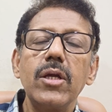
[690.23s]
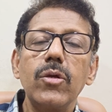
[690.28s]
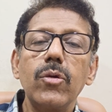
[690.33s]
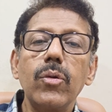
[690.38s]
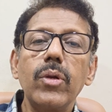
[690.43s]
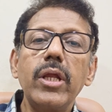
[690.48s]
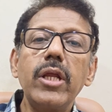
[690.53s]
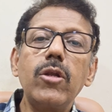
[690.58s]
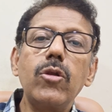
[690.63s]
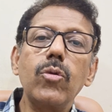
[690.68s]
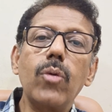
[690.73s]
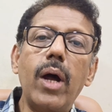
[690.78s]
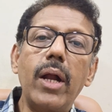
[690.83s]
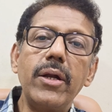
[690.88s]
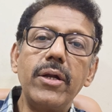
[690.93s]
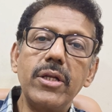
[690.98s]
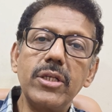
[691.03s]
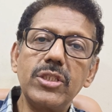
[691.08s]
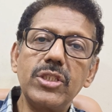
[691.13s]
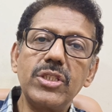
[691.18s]
you need to
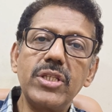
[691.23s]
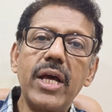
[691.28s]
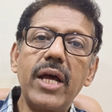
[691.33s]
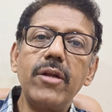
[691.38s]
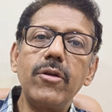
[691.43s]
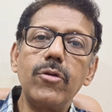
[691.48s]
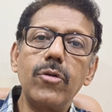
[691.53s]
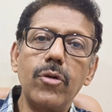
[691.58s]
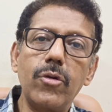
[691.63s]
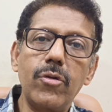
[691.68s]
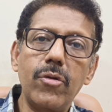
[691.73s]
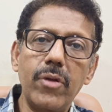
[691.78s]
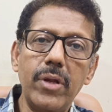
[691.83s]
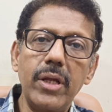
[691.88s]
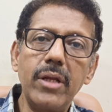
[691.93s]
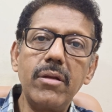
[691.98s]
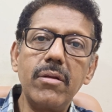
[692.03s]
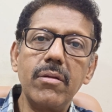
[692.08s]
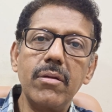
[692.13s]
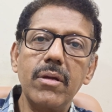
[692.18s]
understand to
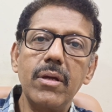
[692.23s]
treat.